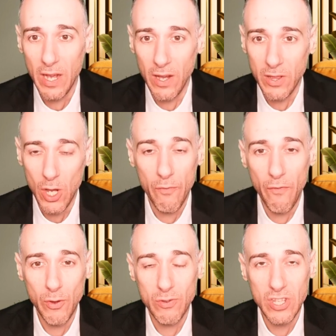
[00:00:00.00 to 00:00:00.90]
the
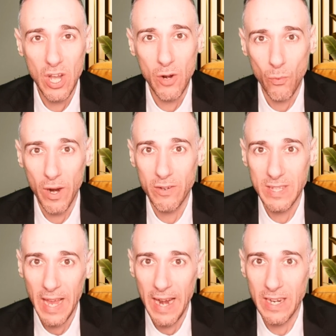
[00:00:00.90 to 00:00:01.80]
overview is not where
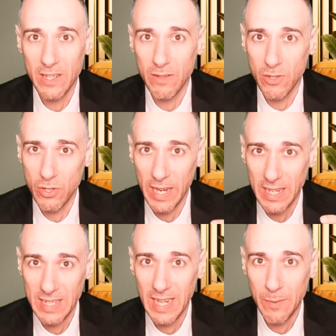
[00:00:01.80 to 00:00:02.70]
it's headed. You're
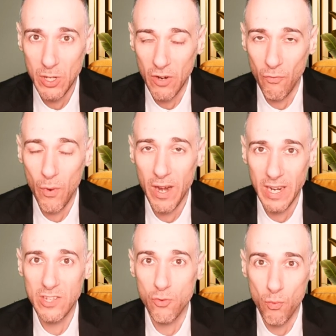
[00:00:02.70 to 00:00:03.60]
taking a snapshot of where it
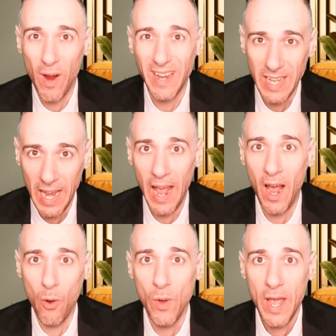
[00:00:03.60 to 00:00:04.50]
is right
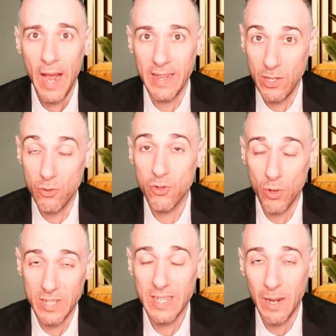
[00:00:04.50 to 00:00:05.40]
now, and then you
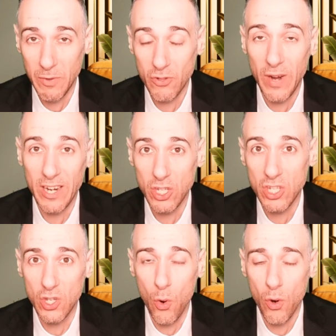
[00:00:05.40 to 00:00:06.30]
sort of set up the
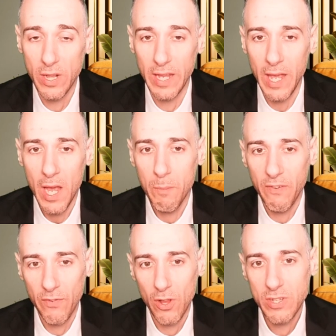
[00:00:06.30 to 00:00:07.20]
strategies accordingly.
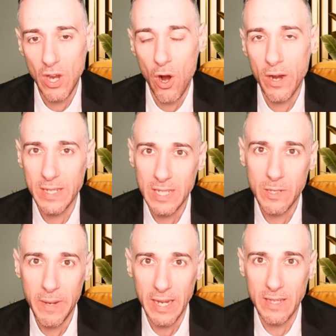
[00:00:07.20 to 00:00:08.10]
But for those that are
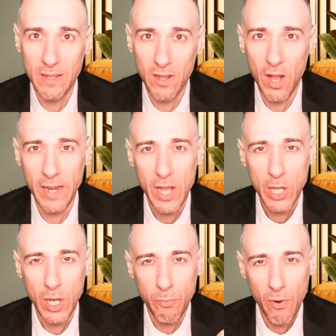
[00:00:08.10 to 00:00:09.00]
anticipating a decline,
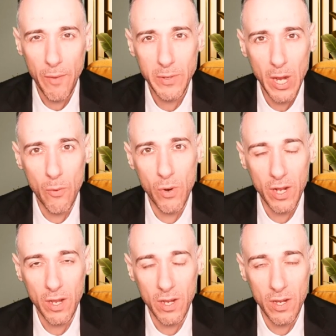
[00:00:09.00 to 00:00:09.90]
you're probably not
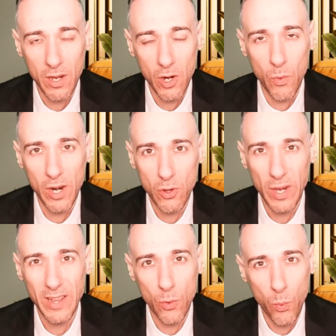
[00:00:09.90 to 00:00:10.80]
going to want to
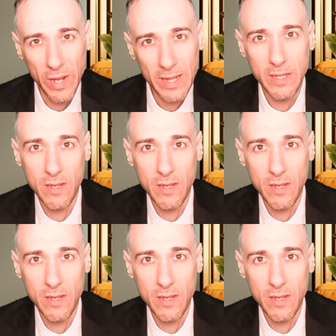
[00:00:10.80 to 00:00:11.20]
look at the weekly